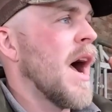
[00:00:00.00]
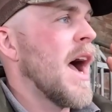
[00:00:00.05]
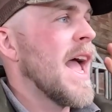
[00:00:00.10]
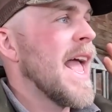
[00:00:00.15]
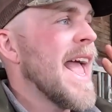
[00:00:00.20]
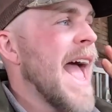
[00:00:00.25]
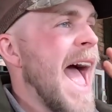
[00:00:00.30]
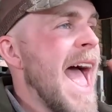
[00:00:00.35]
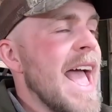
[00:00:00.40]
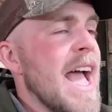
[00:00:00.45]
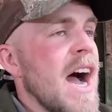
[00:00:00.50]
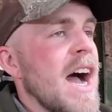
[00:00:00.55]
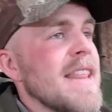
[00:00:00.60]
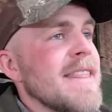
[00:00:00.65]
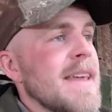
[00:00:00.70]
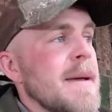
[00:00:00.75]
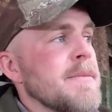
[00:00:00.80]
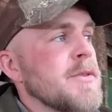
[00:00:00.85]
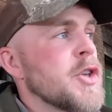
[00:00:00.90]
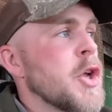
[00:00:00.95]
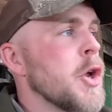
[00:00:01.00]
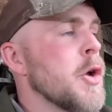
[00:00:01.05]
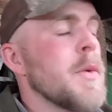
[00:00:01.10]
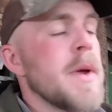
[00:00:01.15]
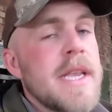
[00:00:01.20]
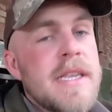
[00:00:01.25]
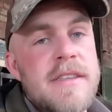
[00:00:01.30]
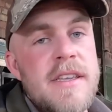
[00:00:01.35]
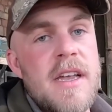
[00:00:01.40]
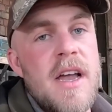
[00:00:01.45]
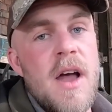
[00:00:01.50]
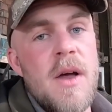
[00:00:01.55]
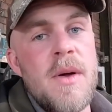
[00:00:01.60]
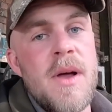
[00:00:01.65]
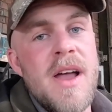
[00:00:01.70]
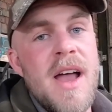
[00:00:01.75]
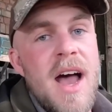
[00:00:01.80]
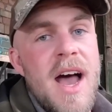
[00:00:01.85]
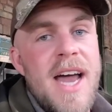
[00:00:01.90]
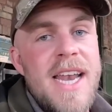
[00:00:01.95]
I AI'd them 2 weeks ago.
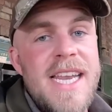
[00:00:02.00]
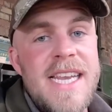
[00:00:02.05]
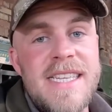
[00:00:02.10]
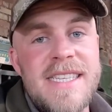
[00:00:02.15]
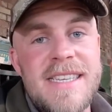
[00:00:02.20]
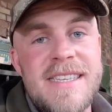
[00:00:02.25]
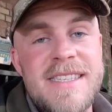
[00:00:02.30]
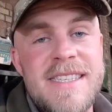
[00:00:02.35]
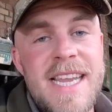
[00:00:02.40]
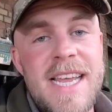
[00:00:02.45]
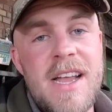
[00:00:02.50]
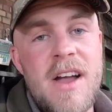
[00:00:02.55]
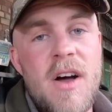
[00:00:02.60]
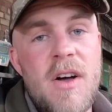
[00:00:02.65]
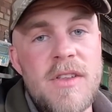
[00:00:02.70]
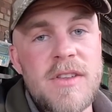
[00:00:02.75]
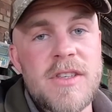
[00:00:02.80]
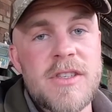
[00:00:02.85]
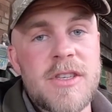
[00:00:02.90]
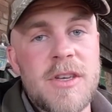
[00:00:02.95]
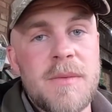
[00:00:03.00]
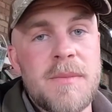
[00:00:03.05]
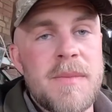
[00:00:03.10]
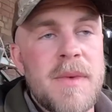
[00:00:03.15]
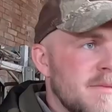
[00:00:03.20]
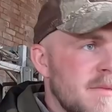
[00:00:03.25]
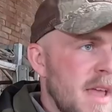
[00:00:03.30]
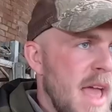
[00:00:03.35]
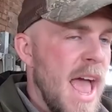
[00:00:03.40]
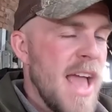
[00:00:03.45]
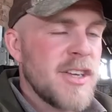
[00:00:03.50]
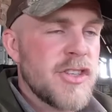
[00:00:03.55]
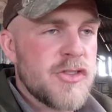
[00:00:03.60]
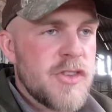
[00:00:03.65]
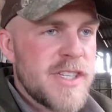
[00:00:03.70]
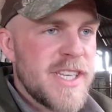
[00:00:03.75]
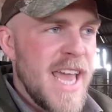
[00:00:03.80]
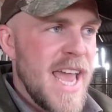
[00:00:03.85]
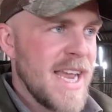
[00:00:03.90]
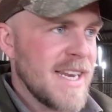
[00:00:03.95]
I need to stick on some
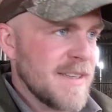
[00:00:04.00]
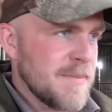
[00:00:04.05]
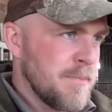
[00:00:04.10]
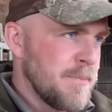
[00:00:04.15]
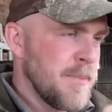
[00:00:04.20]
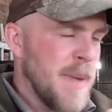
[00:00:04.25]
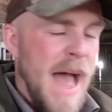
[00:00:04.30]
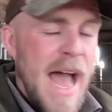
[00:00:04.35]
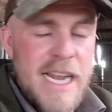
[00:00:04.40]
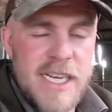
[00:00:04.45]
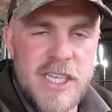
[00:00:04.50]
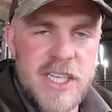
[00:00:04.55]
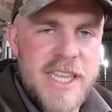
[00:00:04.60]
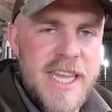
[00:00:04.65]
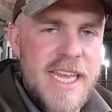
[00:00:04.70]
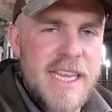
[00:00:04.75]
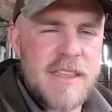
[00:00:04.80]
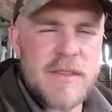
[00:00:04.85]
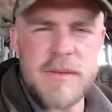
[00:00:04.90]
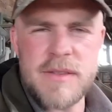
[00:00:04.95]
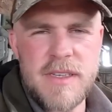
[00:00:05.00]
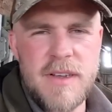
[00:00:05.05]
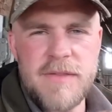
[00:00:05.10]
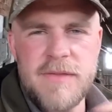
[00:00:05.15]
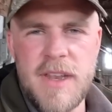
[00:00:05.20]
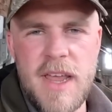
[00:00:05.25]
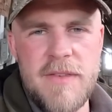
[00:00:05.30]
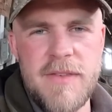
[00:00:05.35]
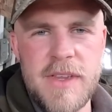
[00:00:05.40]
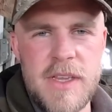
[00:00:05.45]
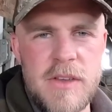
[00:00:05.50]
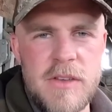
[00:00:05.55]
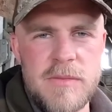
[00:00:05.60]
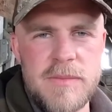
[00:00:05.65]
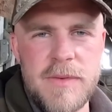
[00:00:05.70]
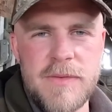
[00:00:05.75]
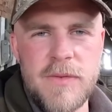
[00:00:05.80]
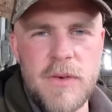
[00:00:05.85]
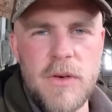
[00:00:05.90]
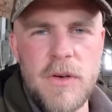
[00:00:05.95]
Estratect patch things, which I've never used
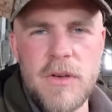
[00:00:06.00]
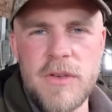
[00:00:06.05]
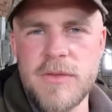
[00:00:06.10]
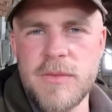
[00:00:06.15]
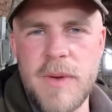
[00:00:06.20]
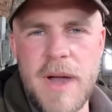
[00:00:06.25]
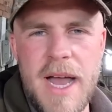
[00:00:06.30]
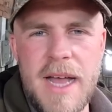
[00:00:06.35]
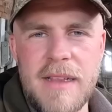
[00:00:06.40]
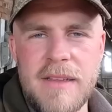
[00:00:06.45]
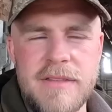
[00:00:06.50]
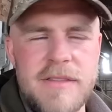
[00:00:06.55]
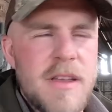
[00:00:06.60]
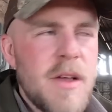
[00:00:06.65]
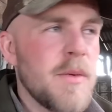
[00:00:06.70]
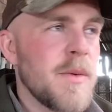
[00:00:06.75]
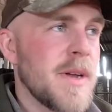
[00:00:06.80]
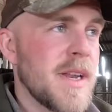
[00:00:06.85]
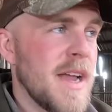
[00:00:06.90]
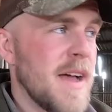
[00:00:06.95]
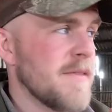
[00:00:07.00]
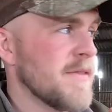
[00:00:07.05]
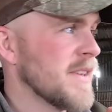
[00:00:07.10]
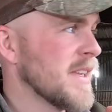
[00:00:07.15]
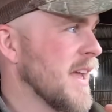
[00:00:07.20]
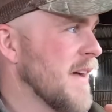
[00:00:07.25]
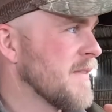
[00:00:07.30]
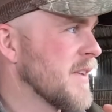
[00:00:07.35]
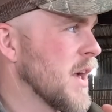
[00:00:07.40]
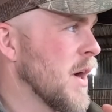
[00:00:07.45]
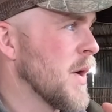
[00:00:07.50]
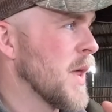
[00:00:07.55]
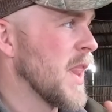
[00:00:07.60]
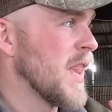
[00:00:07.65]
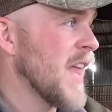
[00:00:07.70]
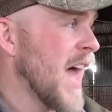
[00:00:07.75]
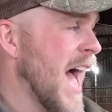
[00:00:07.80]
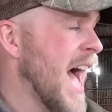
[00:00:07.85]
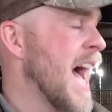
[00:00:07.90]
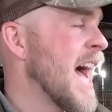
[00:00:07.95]
before as well. So we're going to have to give a go at
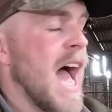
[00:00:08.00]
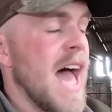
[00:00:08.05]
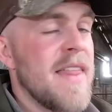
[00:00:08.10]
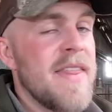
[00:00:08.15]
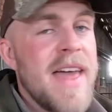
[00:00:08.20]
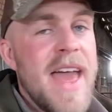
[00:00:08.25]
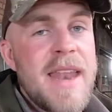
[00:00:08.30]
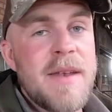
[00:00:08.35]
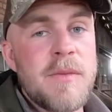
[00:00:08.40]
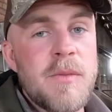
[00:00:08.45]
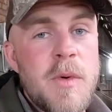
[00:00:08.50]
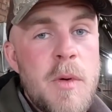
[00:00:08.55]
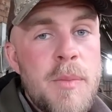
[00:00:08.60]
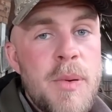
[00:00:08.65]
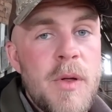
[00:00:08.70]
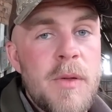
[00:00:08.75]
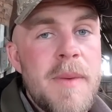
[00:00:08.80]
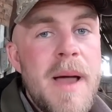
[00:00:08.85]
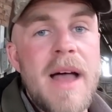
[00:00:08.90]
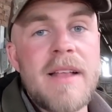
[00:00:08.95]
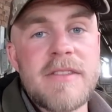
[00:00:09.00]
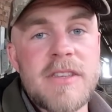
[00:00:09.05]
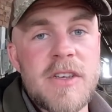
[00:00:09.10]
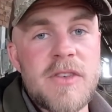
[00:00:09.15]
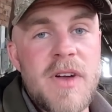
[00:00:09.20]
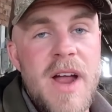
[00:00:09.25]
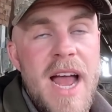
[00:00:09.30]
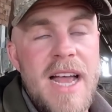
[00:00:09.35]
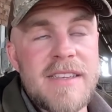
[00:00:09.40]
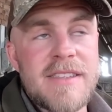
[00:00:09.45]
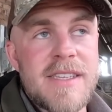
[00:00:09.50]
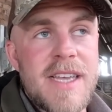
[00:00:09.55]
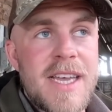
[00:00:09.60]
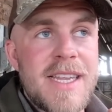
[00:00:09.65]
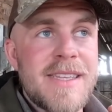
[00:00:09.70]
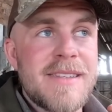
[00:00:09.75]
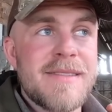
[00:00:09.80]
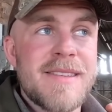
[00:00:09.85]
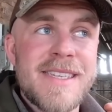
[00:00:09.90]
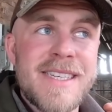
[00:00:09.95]
that. And then we'll put them out to grass.
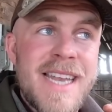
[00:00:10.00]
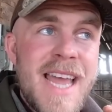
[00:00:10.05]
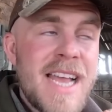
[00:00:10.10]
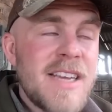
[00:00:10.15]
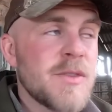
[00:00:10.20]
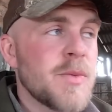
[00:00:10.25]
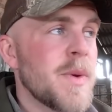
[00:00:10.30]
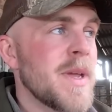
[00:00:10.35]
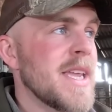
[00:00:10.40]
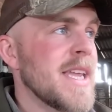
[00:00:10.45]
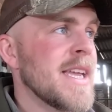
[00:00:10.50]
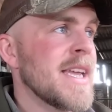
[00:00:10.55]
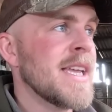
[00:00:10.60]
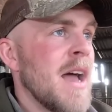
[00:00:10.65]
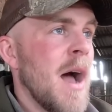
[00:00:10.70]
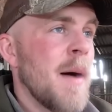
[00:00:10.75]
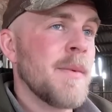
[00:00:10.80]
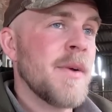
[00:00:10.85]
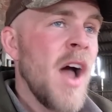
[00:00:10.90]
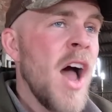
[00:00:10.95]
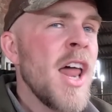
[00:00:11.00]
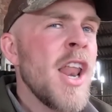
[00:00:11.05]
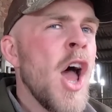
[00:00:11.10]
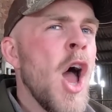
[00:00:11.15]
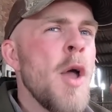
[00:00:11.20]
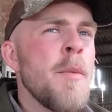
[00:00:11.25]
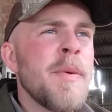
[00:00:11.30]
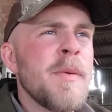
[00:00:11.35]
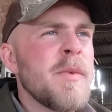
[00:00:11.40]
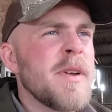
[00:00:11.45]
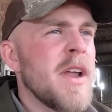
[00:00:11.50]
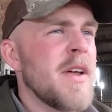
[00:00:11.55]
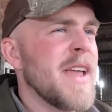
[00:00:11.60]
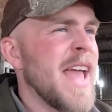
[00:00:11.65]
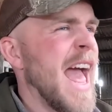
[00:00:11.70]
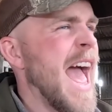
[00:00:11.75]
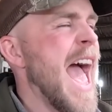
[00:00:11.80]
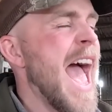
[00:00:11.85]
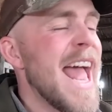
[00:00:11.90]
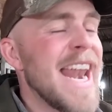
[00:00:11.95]
And next week, I'm kind of hoping we don't
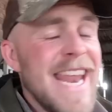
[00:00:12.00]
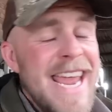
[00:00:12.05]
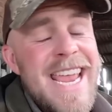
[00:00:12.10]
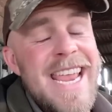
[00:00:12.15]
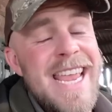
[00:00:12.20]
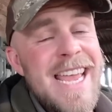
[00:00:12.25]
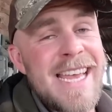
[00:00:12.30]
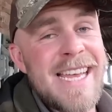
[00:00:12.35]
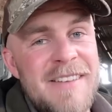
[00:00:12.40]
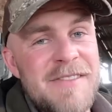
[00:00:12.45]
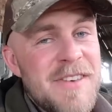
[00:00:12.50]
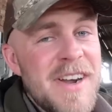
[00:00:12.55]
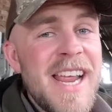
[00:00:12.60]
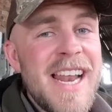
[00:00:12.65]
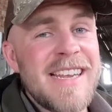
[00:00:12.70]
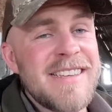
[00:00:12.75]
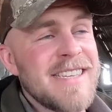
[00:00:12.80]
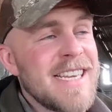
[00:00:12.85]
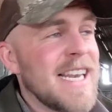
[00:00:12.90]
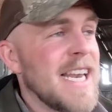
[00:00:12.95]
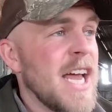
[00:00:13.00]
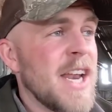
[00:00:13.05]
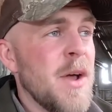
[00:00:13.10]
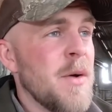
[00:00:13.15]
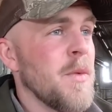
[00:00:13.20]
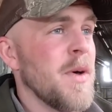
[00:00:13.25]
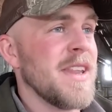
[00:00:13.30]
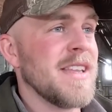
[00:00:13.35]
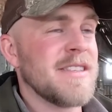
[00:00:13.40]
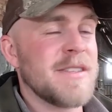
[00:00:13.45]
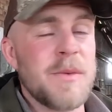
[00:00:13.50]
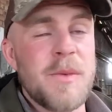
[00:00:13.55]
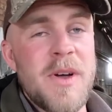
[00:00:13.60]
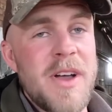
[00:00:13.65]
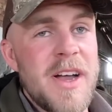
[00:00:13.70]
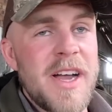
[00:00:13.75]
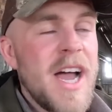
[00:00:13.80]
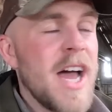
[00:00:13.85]
get any. Realistically, I don't want this to work.